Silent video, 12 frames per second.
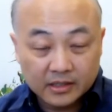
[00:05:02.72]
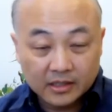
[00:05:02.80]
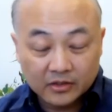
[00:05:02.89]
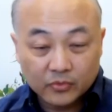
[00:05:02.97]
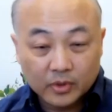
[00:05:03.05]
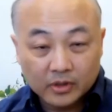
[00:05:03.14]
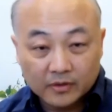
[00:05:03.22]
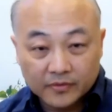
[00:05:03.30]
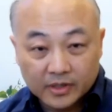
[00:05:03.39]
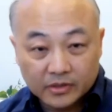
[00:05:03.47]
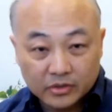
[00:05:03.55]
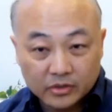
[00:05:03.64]
that's
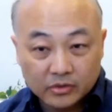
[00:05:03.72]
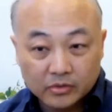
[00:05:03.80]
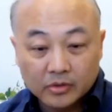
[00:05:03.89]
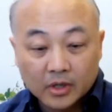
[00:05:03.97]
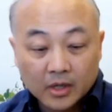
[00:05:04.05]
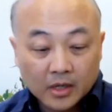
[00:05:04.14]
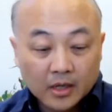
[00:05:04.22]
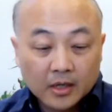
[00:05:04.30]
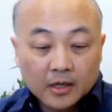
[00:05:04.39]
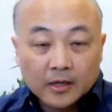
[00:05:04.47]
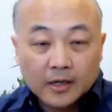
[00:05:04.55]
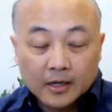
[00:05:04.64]
relevant to
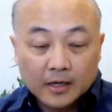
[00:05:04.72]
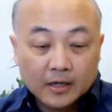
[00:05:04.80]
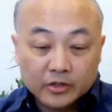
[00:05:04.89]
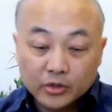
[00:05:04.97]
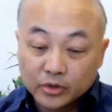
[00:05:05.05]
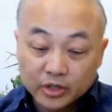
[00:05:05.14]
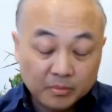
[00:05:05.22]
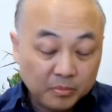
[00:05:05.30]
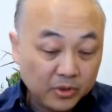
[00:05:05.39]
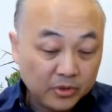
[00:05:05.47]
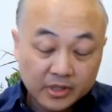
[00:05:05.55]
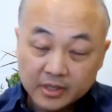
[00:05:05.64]
your
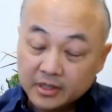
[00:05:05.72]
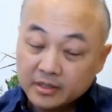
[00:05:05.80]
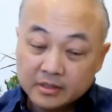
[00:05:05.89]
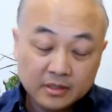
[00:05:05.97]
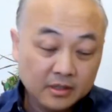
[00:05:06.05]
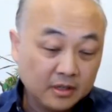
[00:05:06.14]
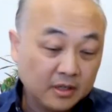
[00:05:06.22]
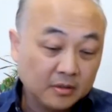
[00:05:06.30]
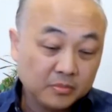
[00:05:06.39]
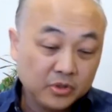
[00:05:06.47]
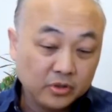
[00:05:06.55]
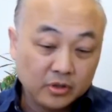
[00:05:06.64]
communities,
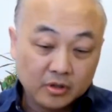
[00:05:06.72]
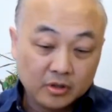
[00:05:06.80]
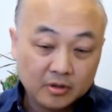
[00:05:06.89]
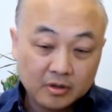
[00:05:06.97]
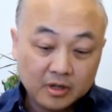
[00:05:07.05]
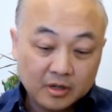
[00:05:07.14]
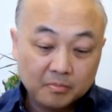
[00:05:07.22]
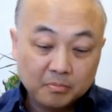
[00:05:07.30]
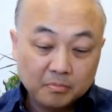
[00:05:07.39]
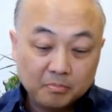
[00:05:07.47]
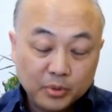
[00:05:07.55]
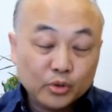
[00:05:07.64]
to your
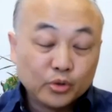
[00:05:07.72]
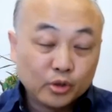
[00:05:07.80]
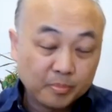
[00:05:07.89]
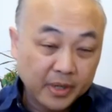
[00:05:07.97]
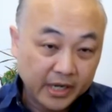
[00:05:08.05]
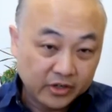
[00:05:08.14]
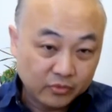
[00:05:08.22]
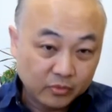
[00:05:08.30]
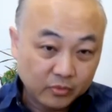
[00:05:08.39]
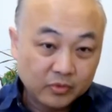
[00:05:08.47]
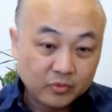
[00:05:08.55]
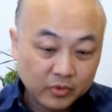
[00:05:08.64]
builder page,
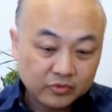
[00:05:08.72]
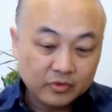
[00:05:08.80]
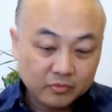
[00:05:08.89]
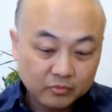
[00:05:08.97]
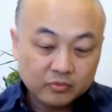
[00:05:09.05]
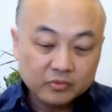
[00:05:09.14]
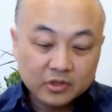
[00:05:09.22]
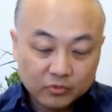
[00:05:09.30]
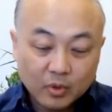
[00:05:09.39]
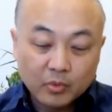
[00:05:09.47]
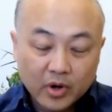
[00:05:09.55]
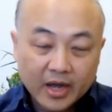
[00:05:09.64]
which is
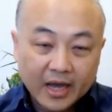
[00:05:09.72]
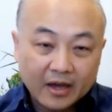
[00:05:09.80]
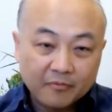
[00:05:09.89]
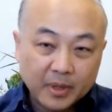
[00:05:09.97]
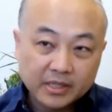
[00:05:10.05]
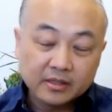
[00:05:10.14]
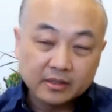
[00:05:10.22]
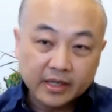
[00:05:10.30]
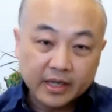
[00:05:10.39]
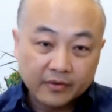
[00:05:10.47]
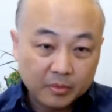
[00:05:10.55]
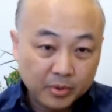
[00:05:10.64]
what we'll have. Basically,
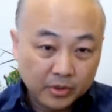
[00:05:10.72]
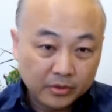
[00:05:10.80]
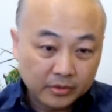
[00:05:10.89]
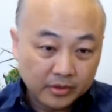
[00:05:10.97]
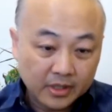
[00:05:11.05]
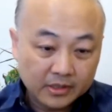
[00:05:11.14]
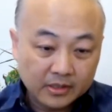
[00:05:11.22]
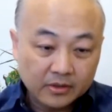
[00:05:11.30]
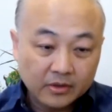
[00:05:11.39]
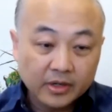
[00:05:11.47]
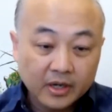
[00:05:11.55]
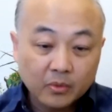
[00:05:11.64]
every builder that's in our
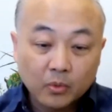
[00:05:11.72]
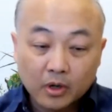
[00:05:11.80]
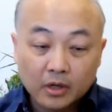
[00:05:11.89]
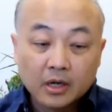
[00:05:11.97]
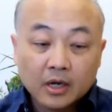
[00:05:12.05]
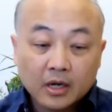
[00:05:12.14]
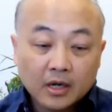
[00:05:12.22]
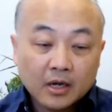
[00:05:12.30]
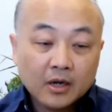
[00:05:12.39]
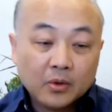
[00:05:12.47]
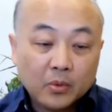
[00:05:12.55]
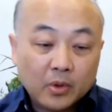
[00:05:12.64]
network will